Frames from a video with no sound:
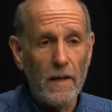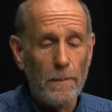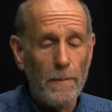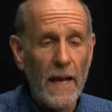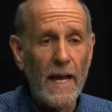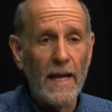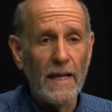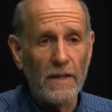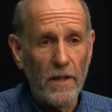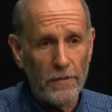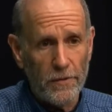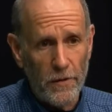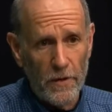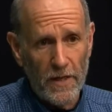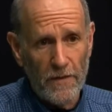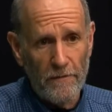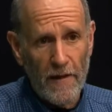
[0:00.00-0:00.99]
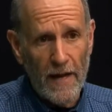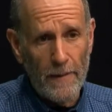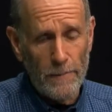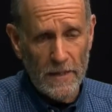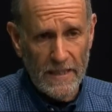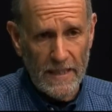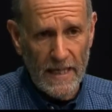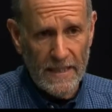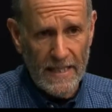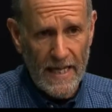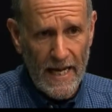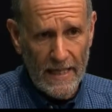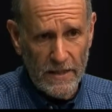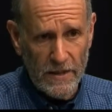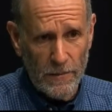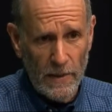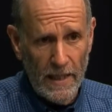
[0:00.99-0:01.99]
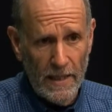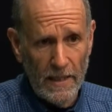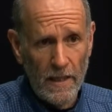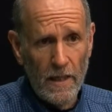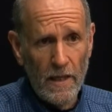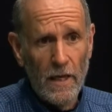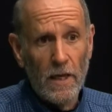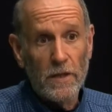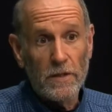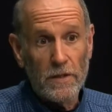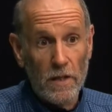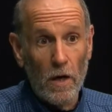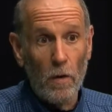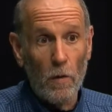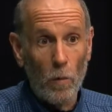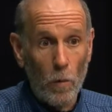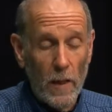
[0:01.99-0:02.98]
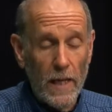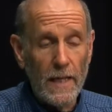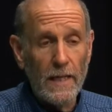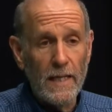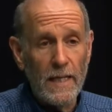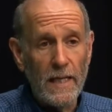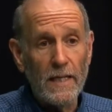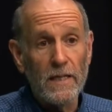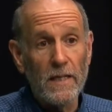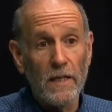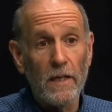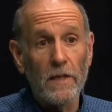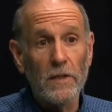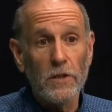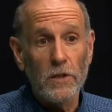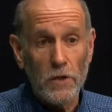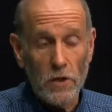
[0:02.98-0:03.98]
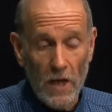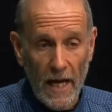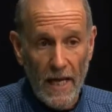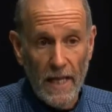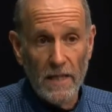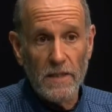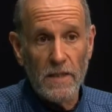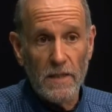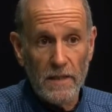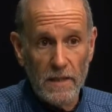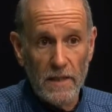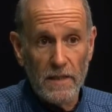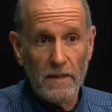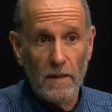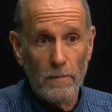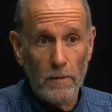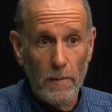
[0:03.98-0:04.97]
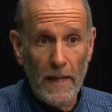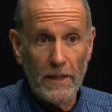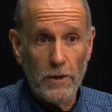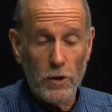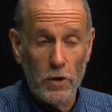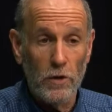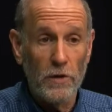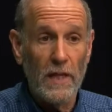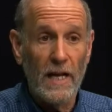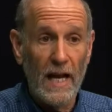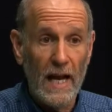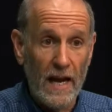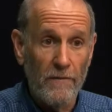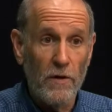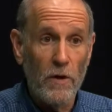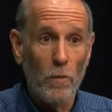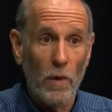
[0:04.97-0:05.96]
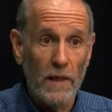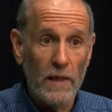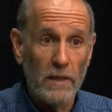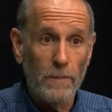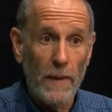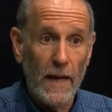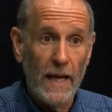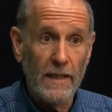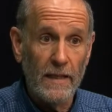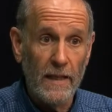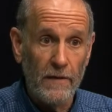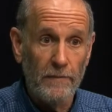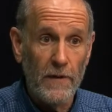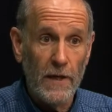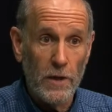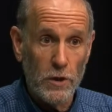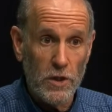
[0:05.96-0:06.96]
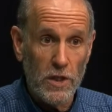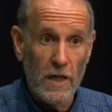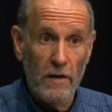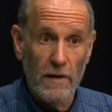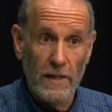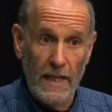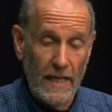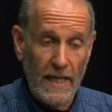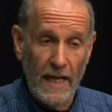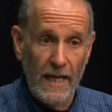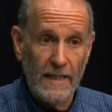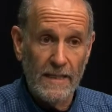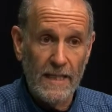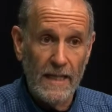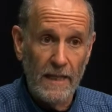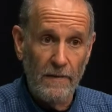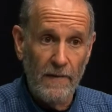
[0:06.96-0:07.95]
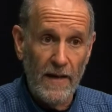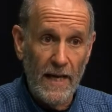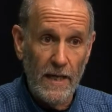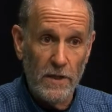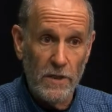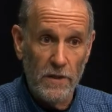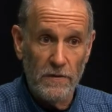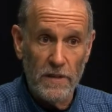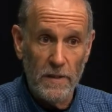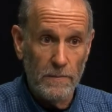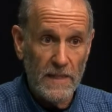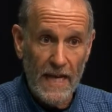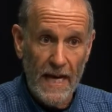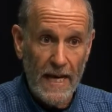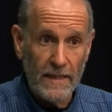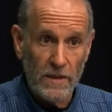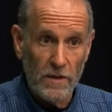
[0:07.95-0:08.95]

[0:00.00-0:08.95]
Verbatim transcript: paying the 35% tax rate. So we need to change the system to make sure that everyone is paying their fair mm-hmm. share and they can't take advantage of some tax